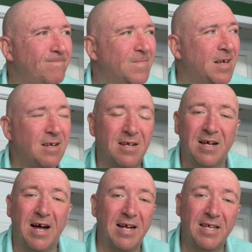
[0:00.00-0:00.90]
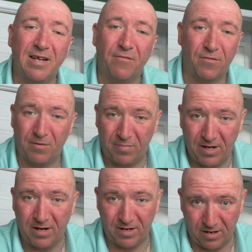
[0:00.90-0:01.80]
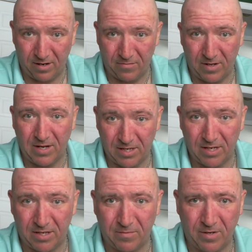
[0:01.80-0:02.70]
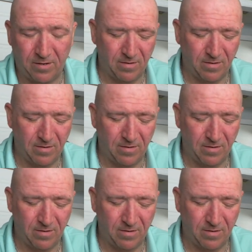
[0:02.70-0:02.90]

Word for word: I can't even repeat it to you, what they said to me.